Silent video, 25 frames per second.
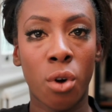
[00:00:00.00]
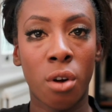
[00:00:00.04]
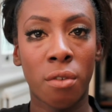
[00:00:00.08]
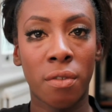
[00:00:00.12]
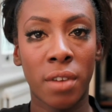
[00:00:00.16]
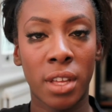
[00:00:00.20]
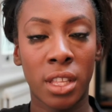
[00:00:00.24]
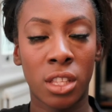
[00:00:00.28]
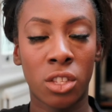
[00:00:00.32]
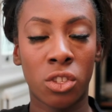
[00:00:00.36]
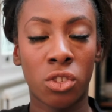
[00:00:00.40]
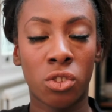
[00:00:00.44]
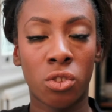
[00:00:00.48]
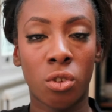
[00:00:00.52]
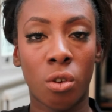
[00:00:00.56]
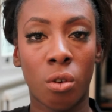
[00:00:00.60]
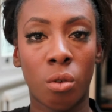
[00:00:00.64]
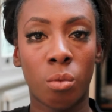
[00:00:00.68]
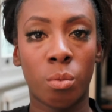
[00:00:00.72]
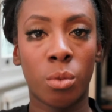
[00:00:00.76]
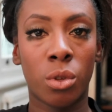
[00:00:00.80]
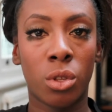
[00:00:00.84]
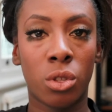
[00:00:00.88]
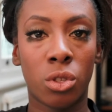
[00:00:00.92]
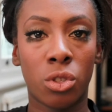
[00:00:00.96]
fourth
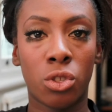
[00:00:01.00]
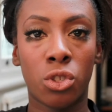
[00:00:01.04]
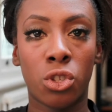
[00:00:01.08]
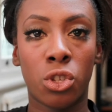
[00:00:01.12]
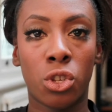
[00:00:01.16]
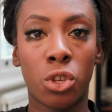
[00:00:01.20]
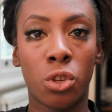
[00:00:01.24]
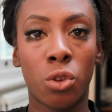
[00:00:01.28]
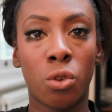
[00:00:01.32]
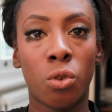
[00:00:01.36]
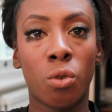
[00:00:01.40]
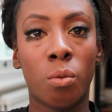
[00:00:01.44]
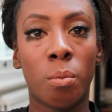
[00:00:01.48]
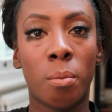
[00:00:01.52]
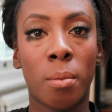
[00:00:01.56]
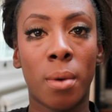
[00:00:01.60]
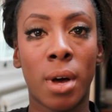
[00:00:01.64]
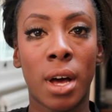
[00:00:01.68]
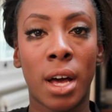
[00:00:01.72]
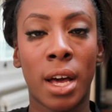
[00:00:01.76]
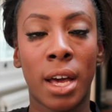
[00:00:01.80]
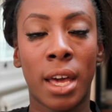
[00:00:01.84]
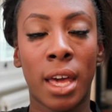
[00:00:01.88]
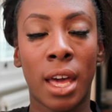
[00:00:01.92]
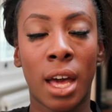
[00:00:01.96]
installment to
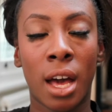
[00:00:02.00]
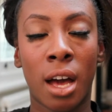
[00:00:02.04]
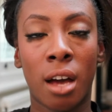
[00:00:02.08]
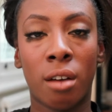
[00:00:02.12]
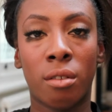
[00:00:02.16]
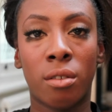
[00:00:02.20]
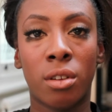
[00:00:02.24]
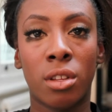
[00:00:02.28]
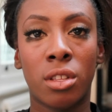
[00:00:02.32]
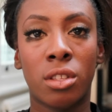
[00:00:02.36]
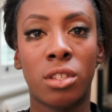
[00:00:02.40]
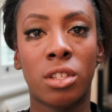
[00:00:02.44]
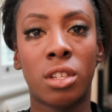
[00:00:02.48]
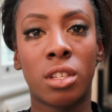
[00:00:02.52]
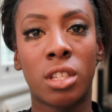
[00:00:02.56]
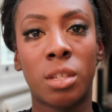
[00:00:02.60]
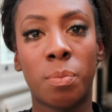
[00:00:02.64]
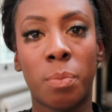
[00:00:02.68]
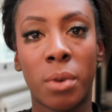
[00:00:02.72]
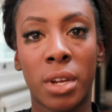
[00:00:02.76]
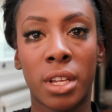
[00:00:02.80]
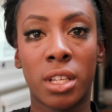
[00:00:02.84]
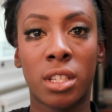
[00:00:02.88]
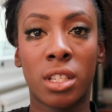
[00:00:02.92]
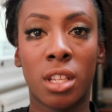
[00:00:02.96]
my Harrods
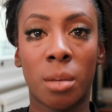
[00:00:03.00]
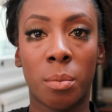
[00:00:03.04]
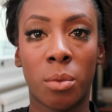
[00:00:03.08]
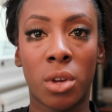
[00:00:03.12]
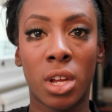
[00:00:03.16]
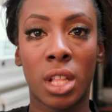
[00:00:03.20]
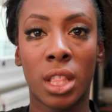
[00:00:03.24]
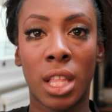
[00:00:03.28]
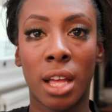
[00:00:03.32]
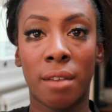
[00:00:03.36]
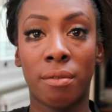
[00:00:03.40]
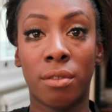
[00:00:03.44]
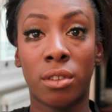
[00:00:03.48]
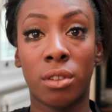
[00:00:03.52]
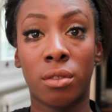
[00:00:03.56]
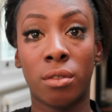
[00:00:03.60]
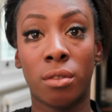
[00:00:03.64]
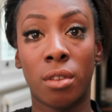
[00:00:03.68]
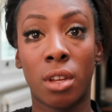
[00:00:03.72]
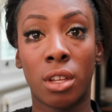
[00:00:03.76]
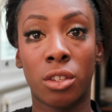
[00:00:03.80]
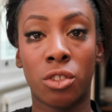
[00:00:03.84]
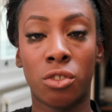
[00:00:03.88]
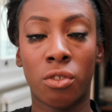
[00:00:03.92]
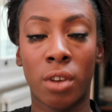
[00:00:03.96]
Spring Summer
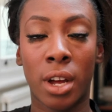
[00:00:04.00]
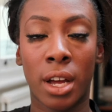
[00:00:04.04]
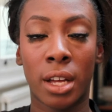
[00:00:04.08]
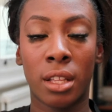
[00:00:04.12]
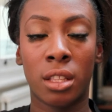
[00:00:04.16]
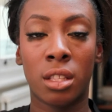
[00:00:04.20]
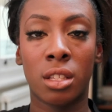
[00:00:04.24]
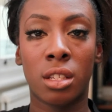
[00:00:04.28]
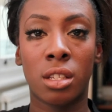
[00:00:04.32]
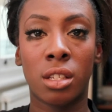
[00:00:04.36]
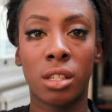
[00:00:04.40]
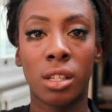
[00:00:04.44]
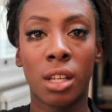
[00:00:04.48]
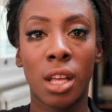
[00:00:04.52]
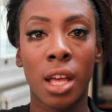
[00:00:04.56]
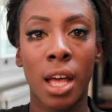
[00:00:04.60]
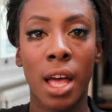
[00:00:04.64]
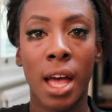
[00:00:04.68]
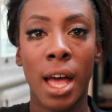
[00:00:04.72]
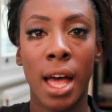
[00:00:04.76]
11 trends,